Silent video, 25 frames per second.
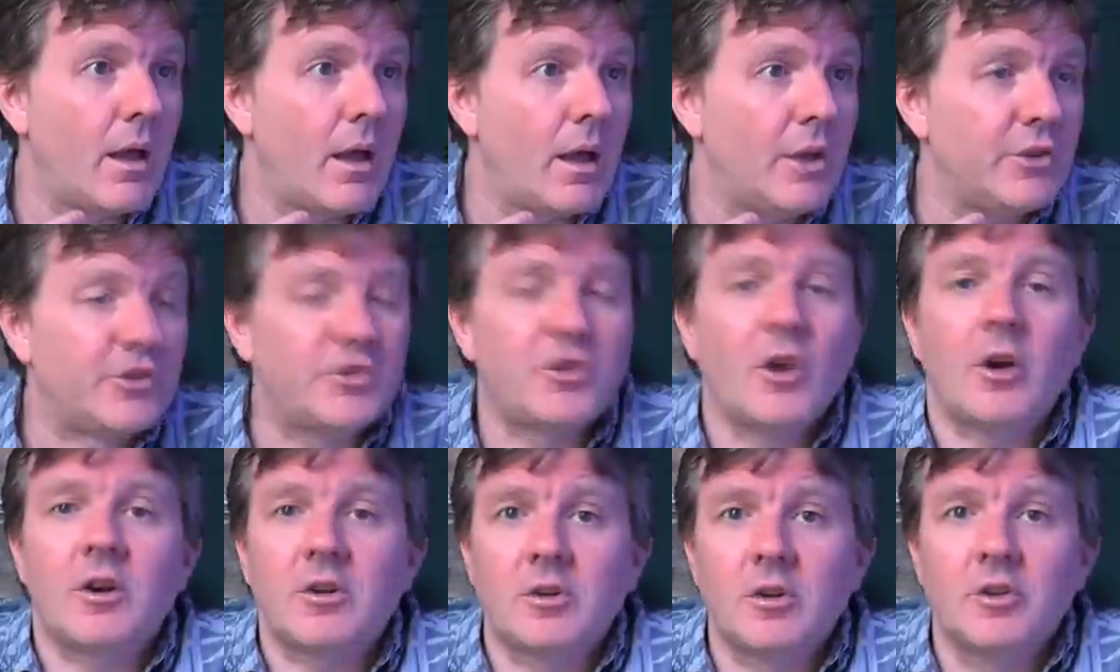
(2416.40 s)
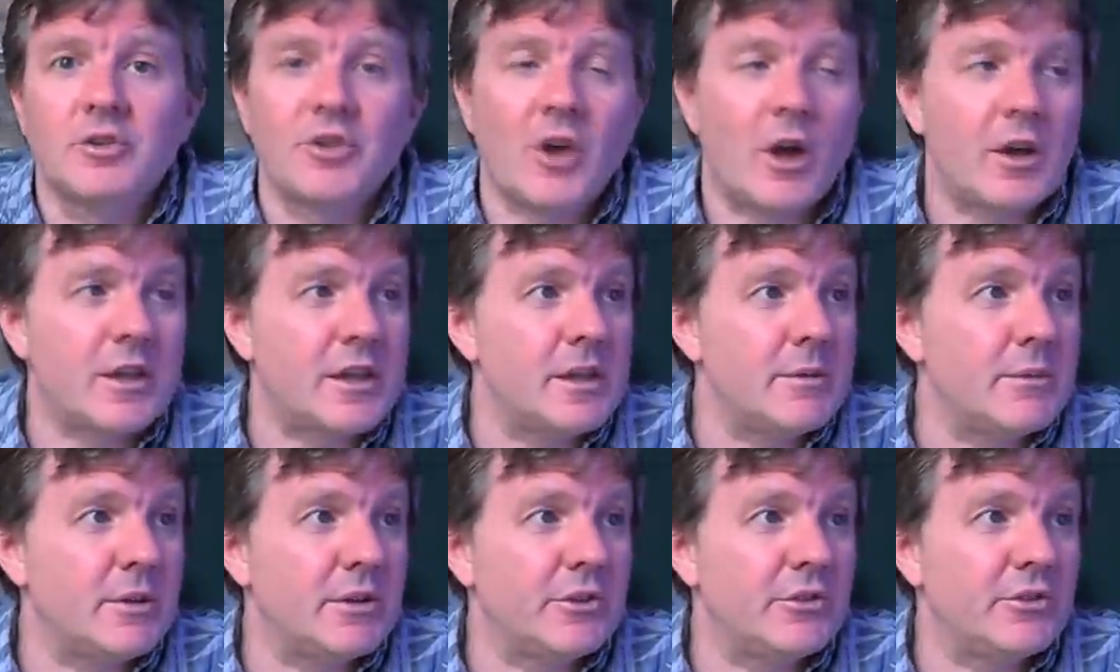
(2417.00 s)
historical
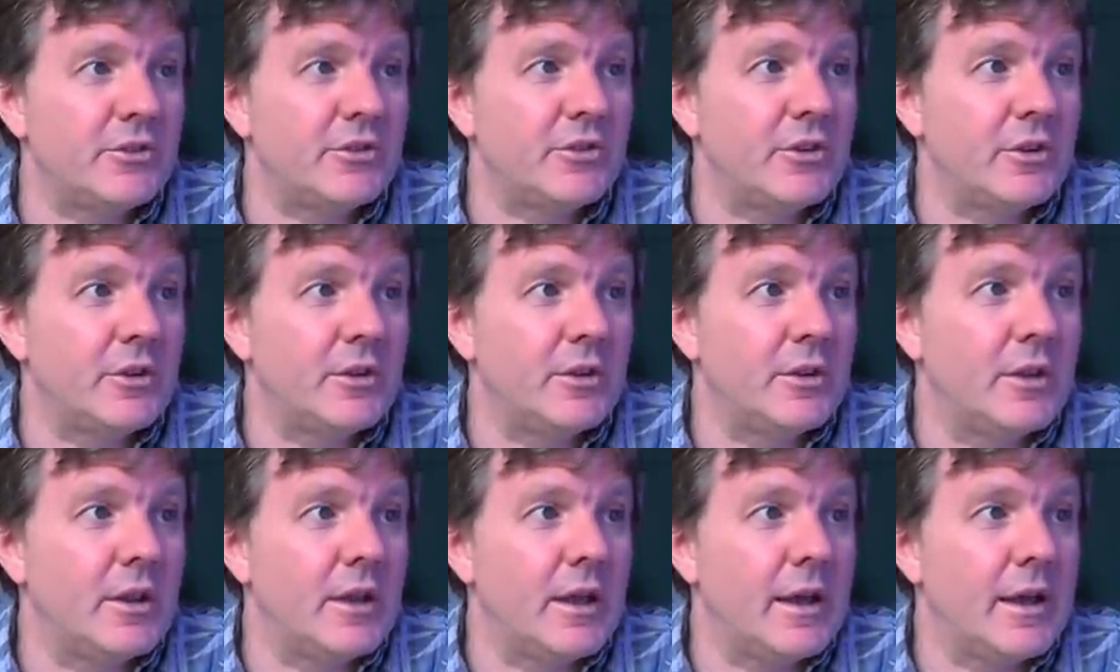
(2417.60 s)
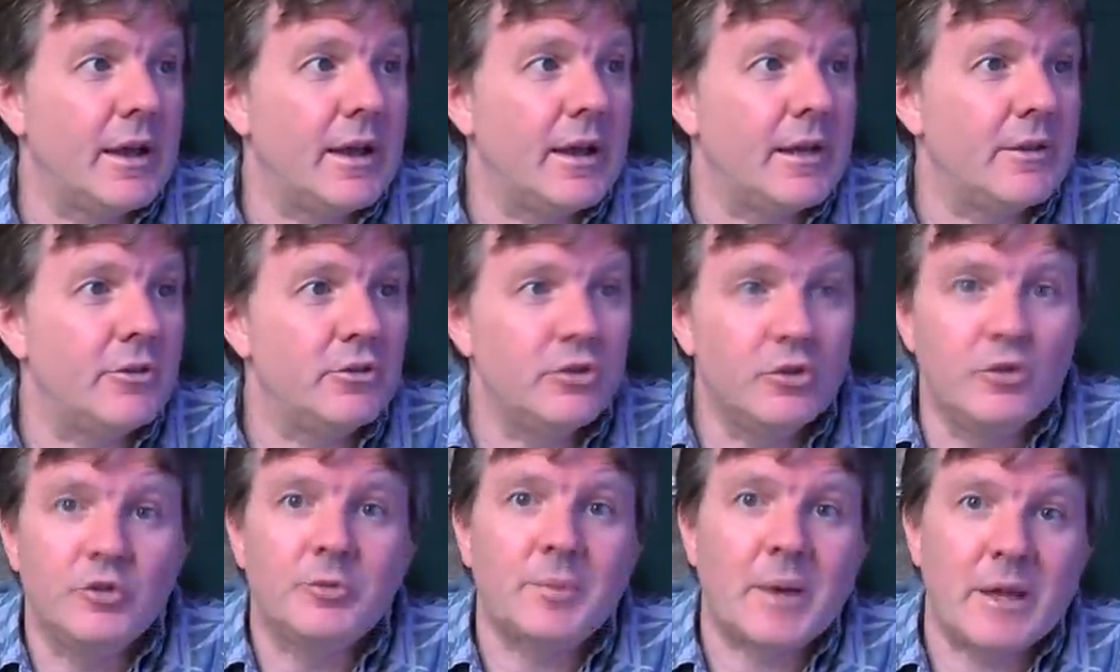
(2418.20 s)
documents and uh,
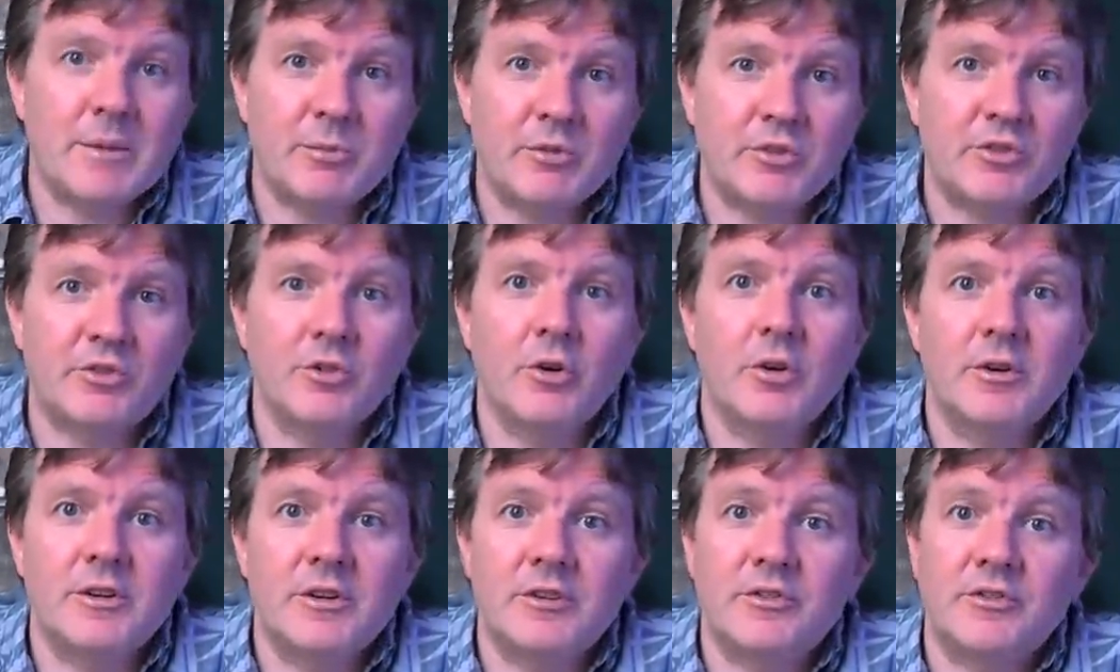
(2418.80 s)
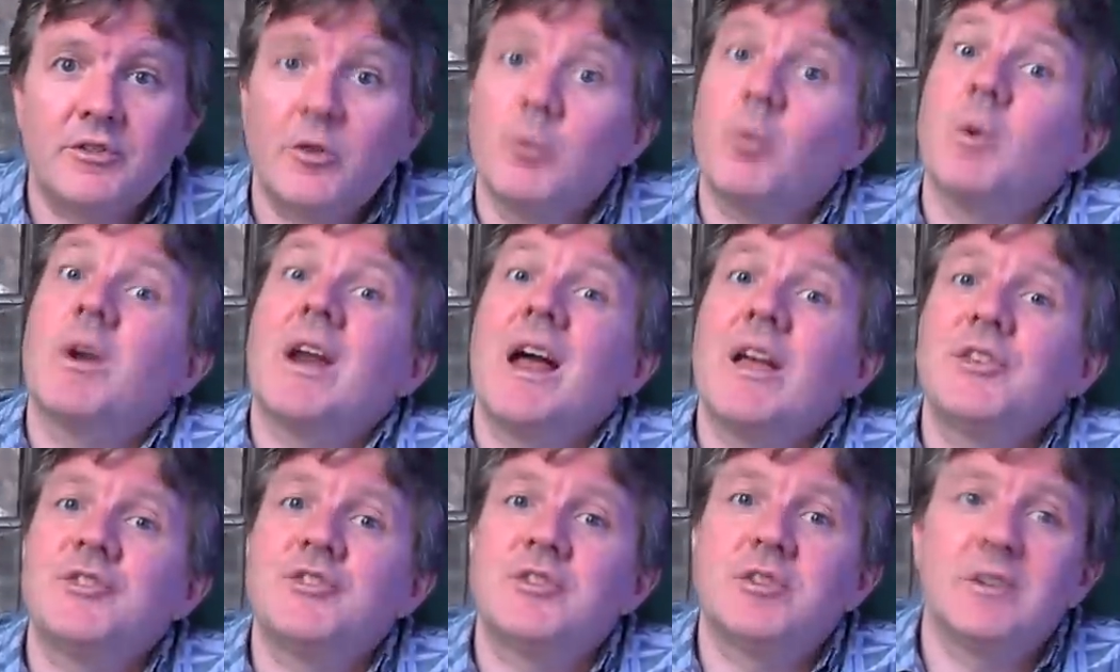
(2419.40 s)
newspaper stories that were
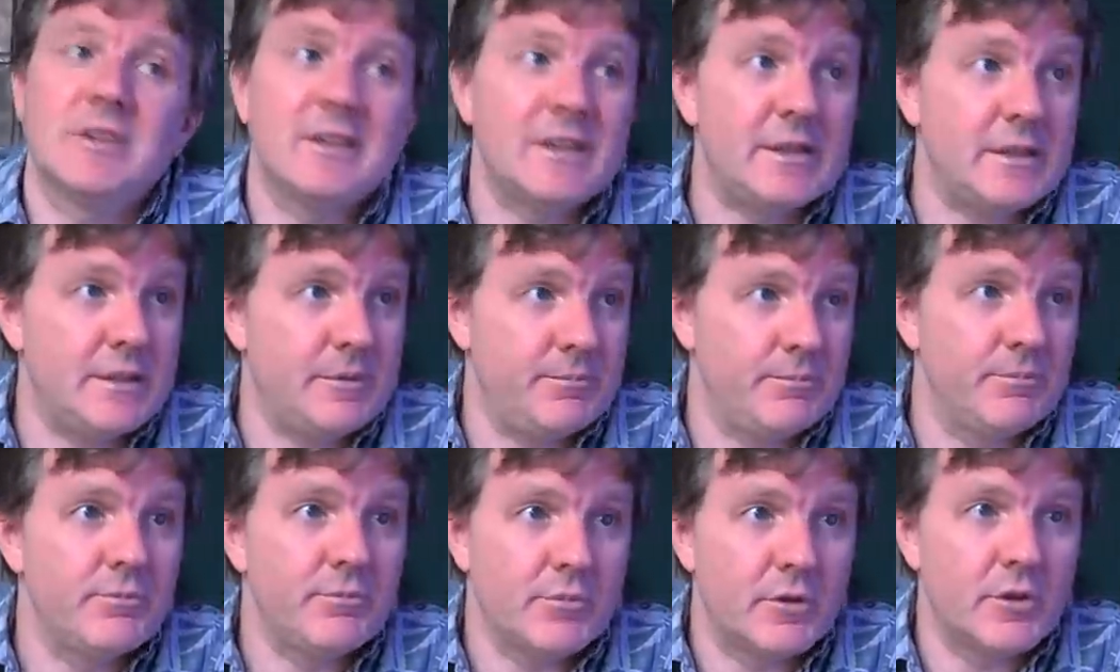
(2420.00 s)
actually,